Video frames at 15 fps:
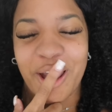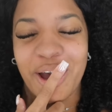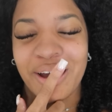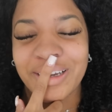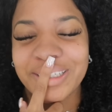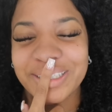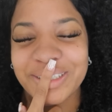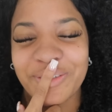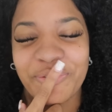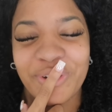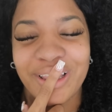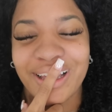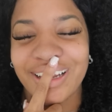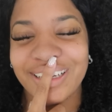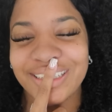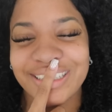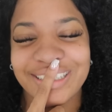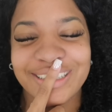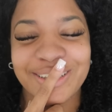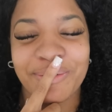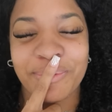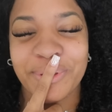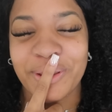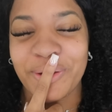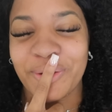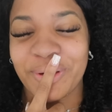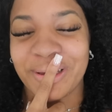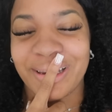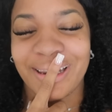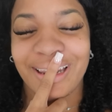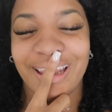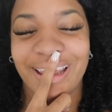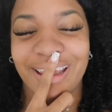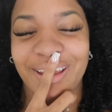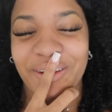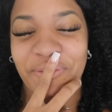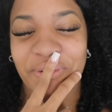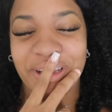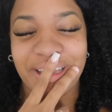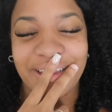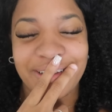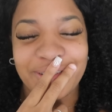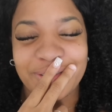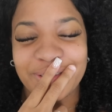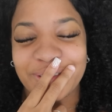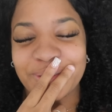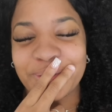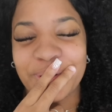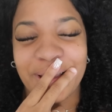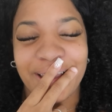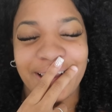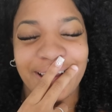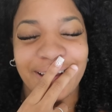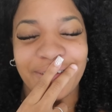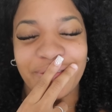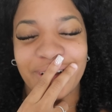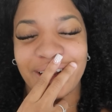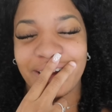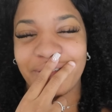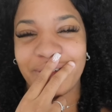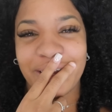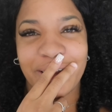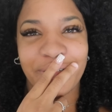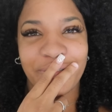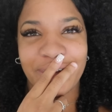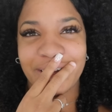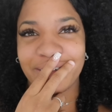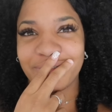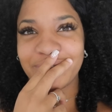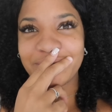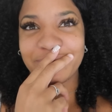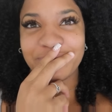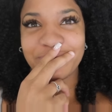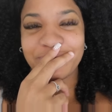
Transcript: I honestly feel like this is something you can never get used to. Never, never.